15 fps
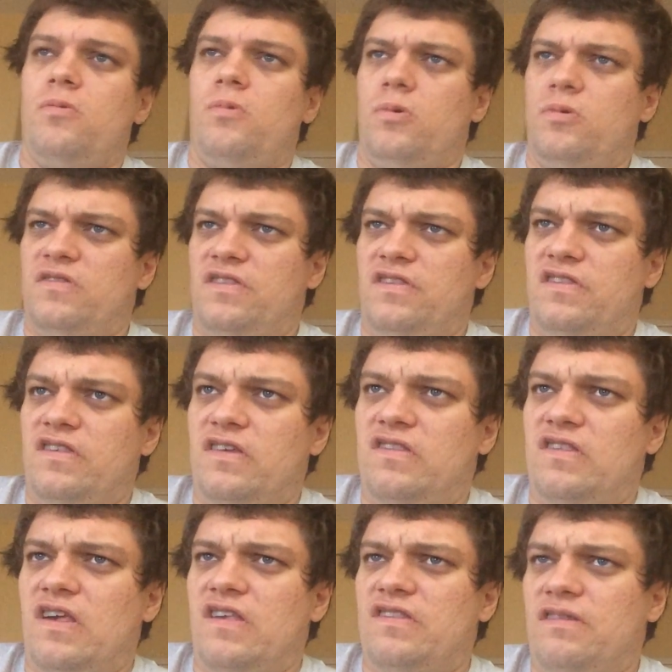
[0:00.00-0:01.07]
what was the
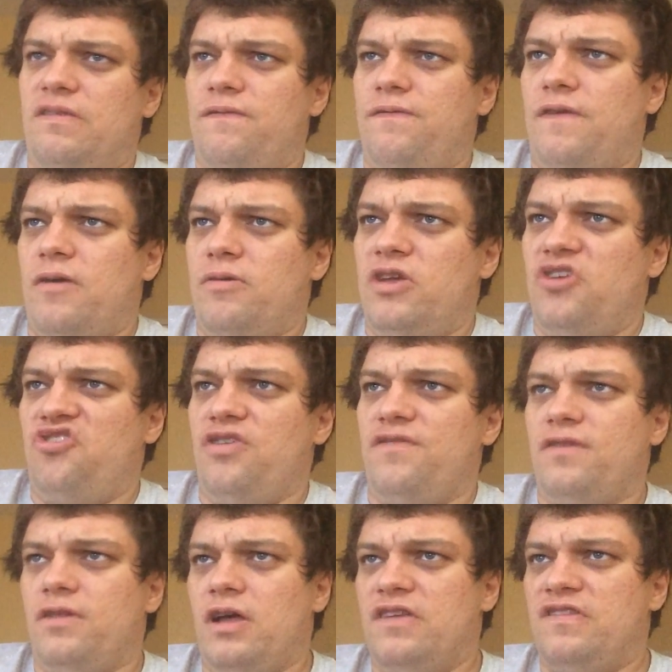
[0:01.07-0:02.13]
success and the foundation
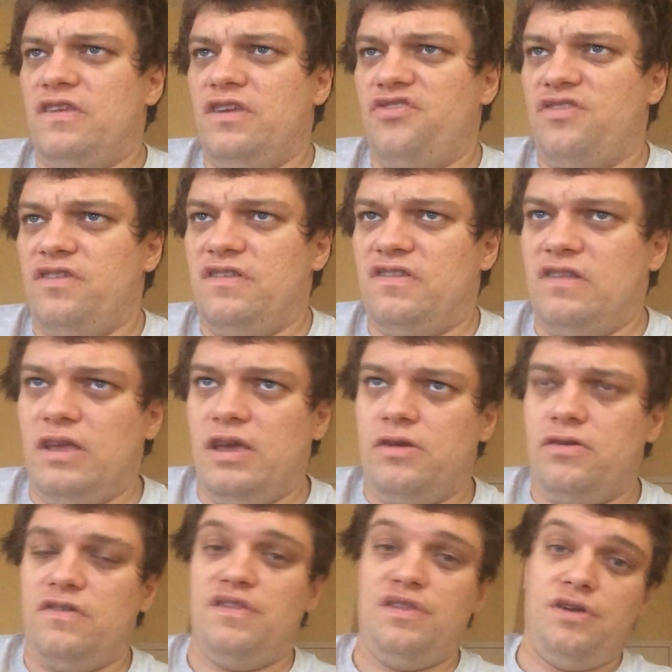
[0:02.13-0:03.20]
of the Los Angeles
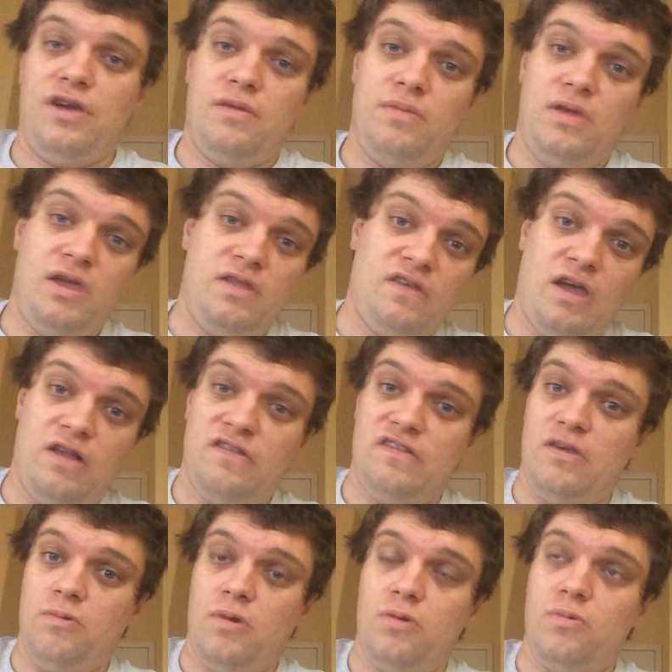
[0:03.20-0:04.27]
Lakers and their NBA titles
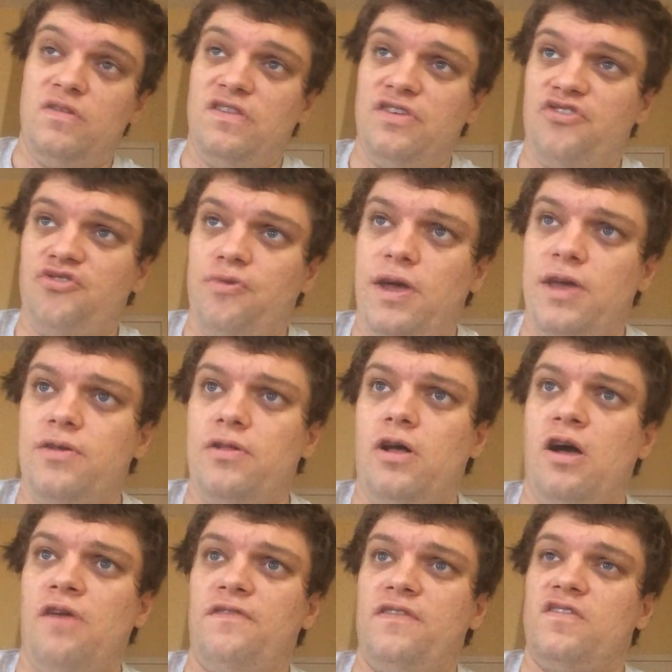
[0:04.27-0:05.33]
they won was the
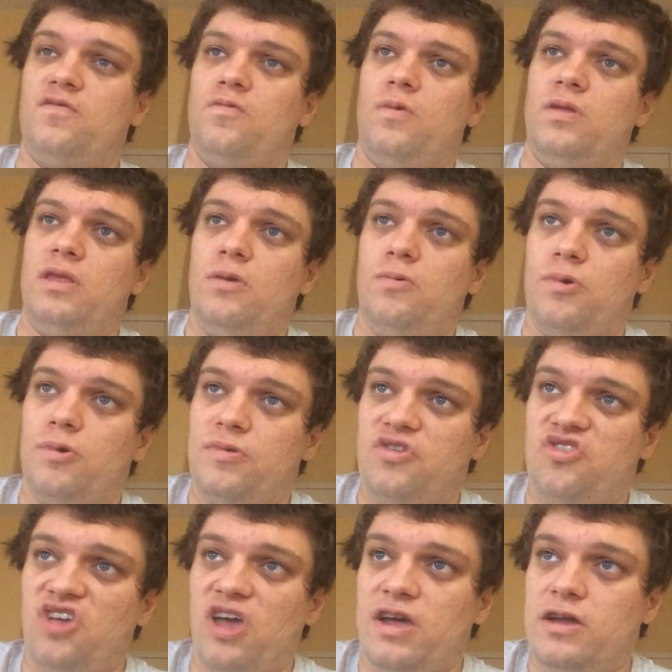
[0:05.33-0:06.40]
triangle offense when they were
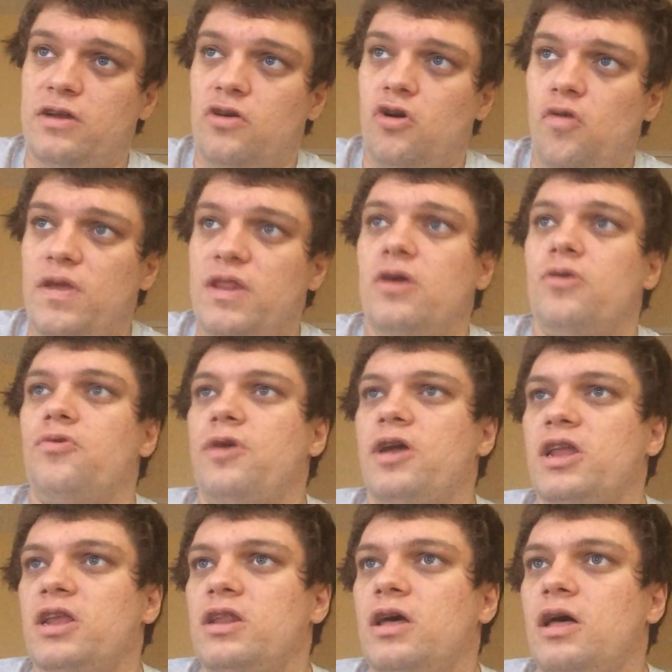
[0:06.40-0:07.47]
with Shaq and Kobe. Now,
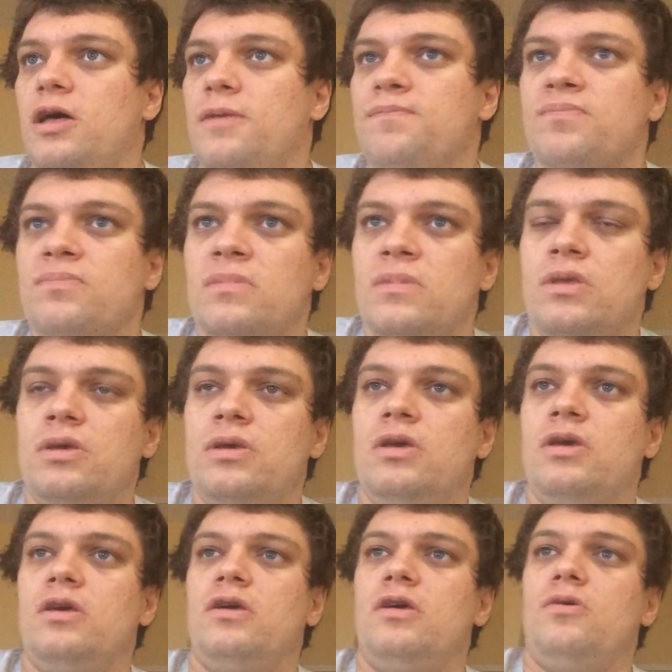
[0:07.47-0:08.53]
granted, uh,
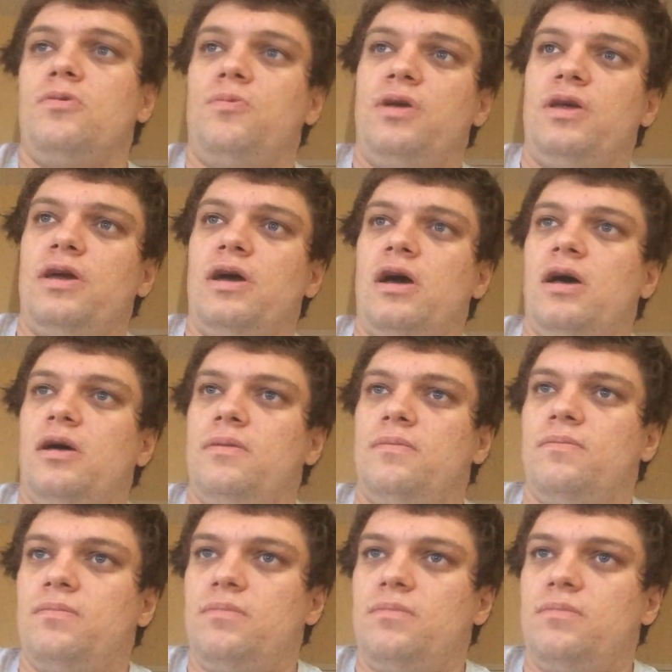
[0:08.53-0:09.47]
we uh,